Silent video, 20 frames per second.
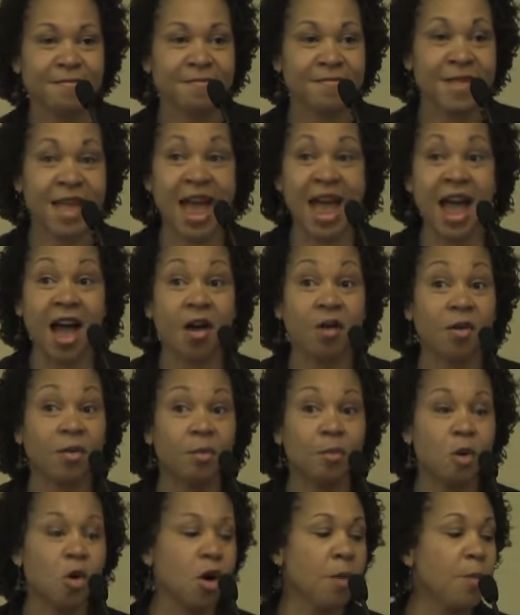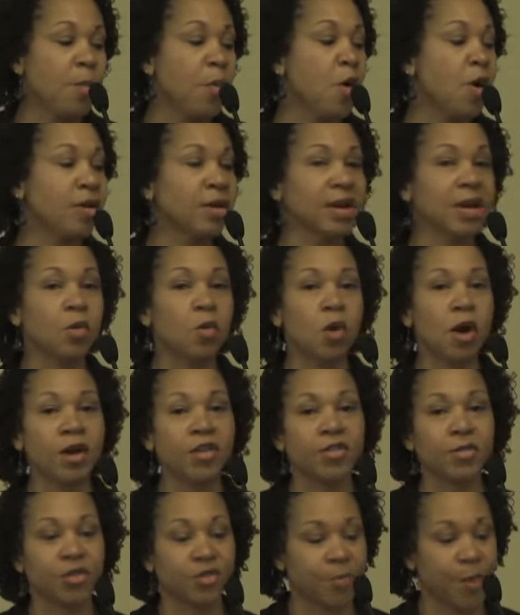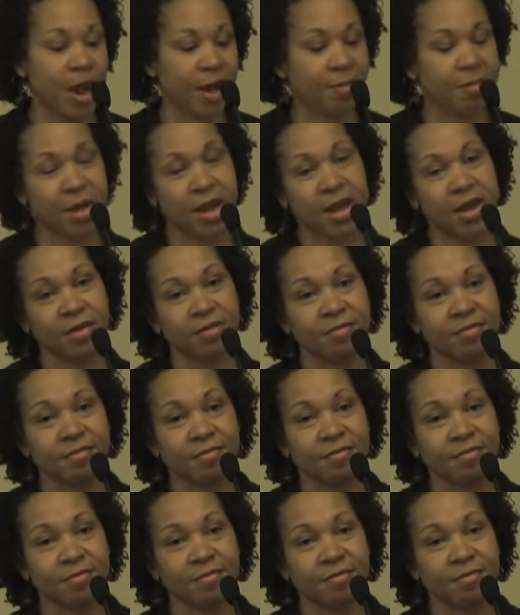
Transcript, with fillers: Now, more importantly, what does respect mean?